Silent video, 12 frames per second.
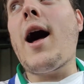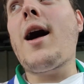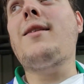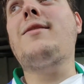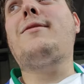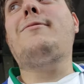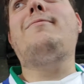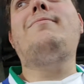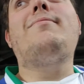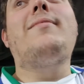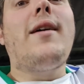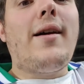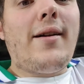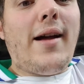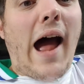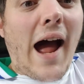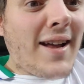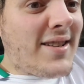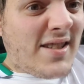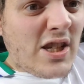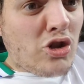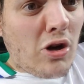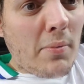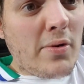And I can see
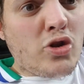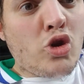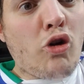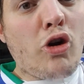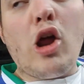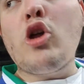Tranmere scoring